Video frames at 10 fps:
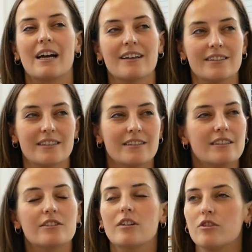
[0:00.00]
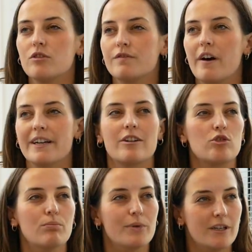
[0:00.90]
assets is such a
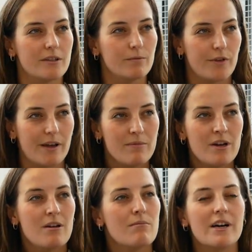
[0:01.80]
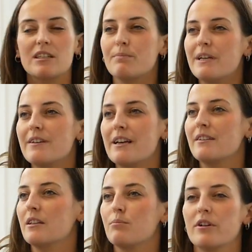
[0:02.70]
financial burden for them. By
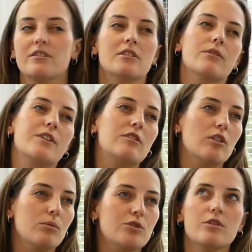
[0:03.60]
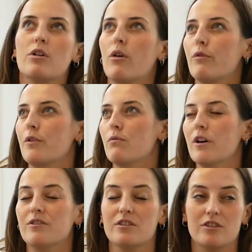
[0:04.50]
expediting the process of the adoption of the
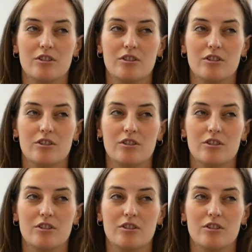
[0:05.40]
roads and the